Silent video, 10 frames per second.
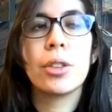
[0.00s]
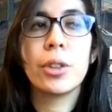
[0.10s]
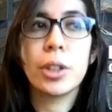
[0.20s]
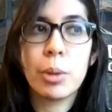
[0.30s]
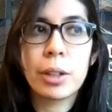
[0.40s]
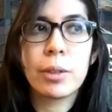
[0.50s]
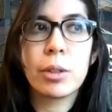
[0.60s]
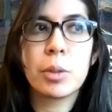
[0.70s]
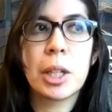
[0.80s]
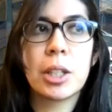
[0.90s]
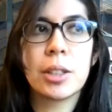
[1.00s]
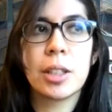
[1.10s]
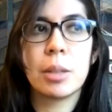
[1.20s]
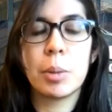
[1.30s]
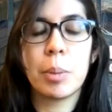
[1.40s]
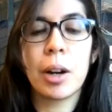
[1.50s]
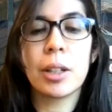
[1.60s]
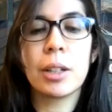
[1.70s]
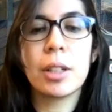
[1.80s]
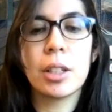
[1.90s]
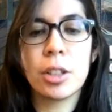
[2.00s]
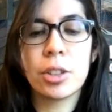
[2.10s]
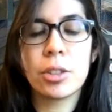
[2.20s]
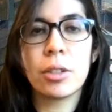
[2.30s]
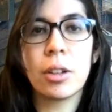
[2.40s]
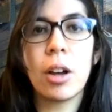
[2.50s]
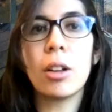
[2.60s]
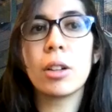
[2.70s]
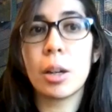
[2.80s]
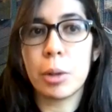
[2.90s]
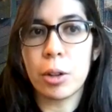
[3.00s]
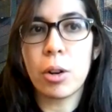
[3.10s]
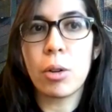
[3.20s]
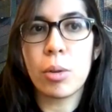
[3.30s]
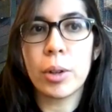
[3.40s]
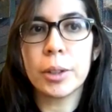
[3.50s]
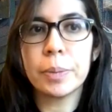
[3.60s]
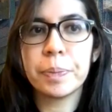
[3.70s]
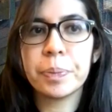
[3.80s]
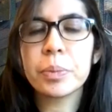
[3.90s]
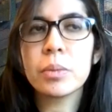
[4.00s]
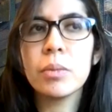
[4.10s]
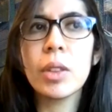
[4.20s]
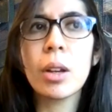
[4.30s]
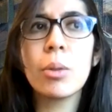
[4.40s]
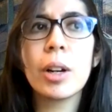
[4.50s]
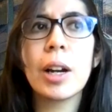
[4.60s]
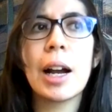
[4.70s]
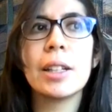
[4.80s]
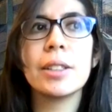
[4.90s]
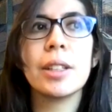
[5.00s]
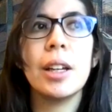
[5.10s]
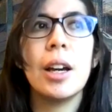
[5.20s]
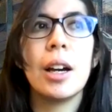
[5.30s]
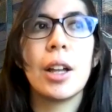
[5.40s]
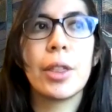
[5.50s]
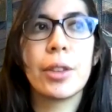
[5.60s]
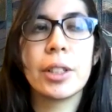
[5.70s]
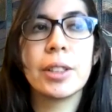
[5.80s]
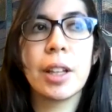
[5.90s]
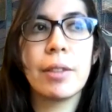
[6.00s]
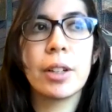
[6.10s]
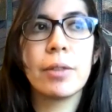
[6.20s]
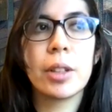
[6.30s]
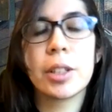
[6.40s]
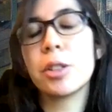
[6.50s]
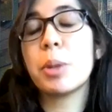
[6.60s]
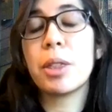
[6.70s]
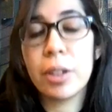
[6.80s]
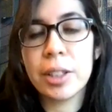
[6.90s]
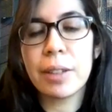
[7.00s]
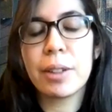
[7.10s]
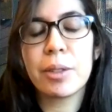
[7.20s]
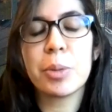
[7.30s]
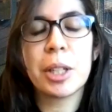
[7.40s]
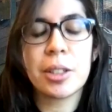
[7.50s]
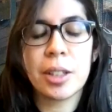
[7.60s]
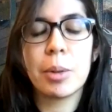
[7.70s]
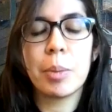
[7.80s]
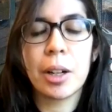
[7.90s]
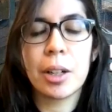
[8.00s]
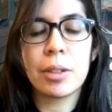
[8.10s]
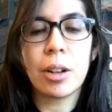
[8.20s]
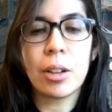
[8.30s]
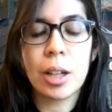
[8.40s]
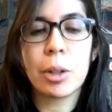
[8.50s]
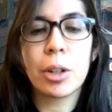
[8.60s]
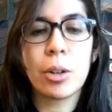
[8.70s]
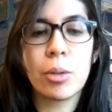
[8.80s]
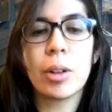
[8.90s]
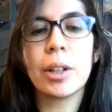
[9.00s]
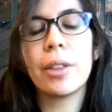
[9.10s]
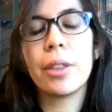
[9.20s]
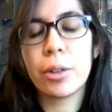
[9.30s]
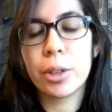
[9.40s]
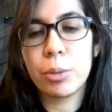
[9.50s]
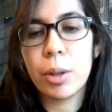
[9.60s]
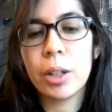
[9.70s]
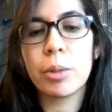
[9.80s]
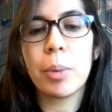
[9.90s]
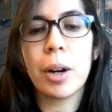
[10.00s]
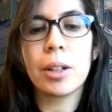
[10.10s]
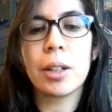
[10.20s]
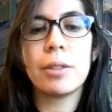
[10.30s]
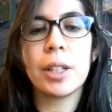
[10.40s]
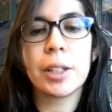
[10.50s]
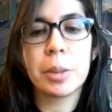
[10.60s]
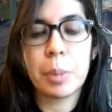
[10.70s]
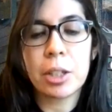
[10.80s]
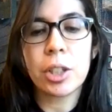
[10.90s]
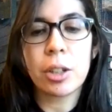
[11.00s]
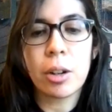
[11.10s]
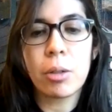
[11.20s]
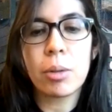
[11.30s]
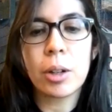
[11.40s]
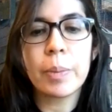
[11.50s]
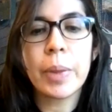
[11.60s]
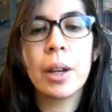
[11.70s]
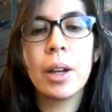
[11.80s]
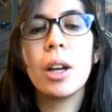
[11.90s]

thirty-one of those patients had been part of an initial all-comer cohort, whereas uh, thirty-seven of, excuse me, thirty-seven of those patients had been part of an all-comer cohort, and thirty-one were part of an expansion cohort.